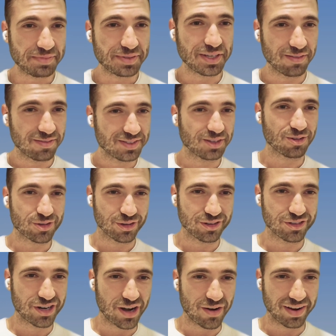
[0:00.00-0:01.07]
of social
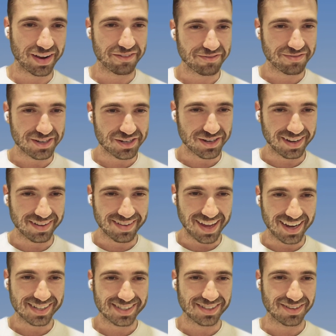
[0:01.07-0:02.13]
engineering and phishing
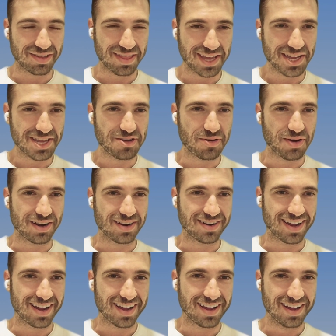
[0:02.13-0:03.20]
attacks. So thank you and
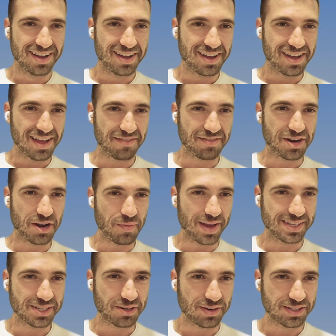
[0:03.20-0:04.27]
have an
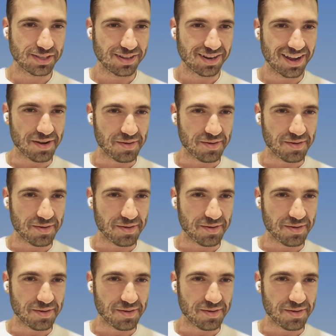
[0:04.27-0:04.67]
amazing rest of the day.